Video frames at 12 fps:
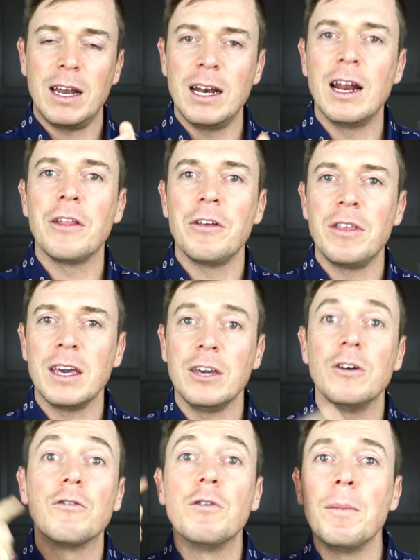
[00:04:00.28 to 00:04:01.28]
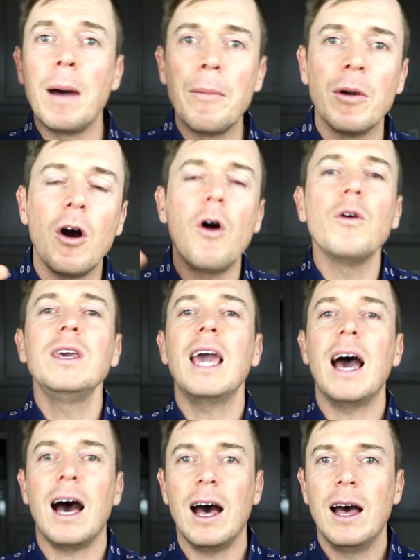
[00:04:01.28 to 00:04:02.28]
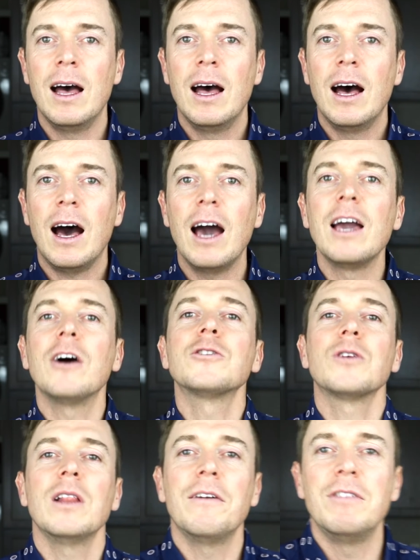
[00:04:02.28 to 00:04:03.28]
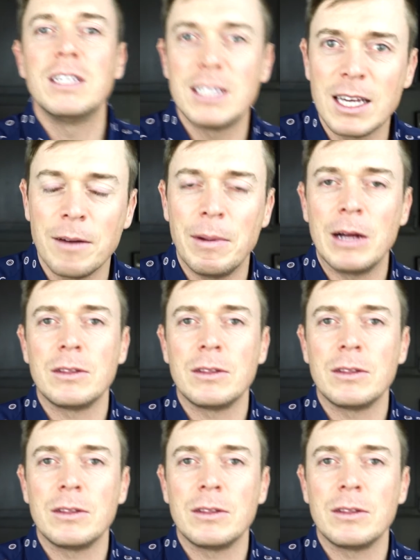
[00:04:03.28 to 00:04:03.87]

another thing. You'll remember, oh yeah, I also love this thing about